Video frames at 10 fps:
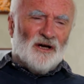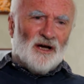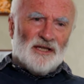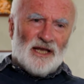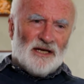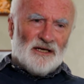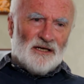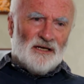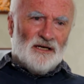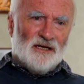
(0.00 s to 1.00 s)
And
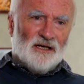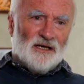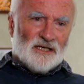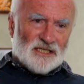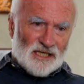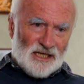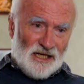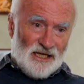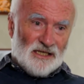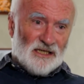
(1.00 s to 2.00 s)
then
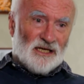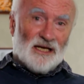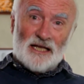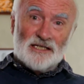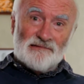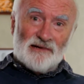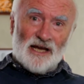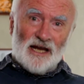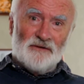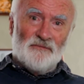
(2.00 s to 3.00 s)
Celia, cancer
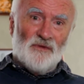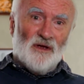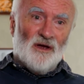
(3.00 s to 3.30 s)
again.